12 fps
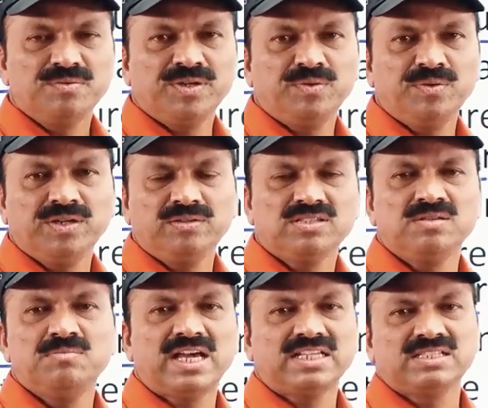we are going to
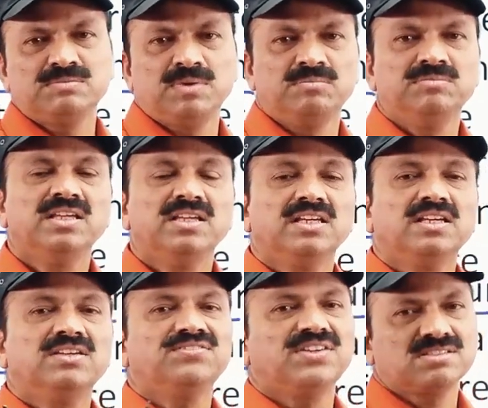see maximum
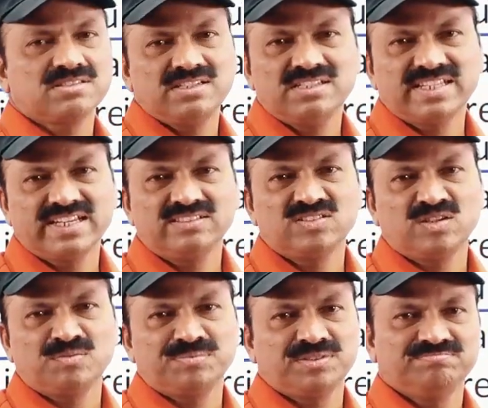in first and second
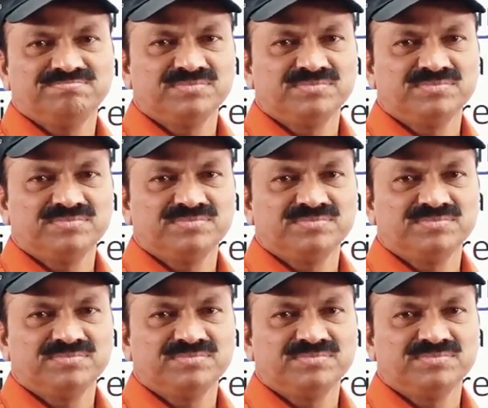chapter.